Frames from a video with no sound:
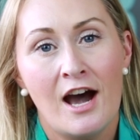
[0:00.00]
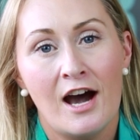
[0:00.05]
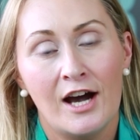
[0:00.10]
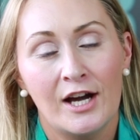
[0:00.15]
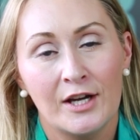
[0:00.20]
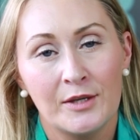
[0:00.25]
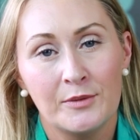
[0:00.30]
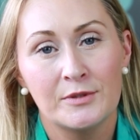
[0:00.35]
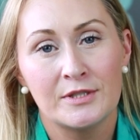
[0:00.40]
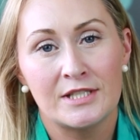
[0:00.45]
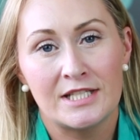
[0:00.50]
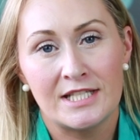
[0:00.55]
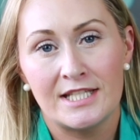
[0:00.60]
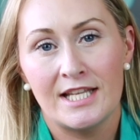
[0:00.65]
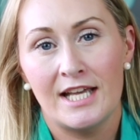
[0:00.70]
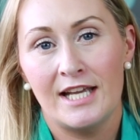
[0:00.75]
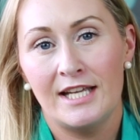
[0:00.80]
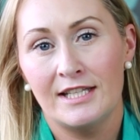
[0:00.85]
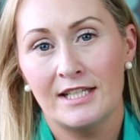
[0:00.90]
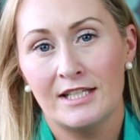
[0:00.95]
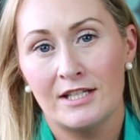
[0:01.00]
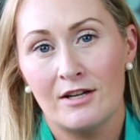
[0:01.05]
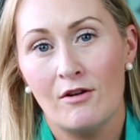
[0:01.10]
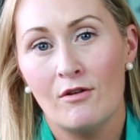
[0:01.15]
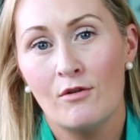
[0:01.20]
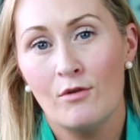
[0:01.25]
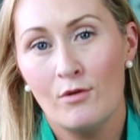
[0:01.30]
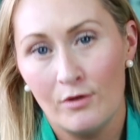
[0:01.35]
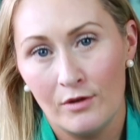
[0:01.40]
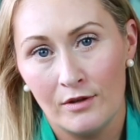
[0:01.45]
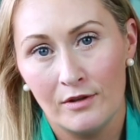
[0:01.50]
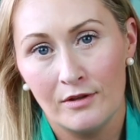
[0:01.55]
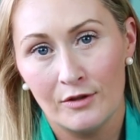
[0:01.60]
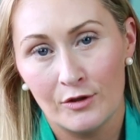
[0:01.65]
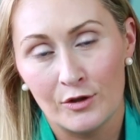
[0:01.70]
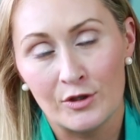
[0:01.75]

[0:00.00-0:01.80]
I would say that all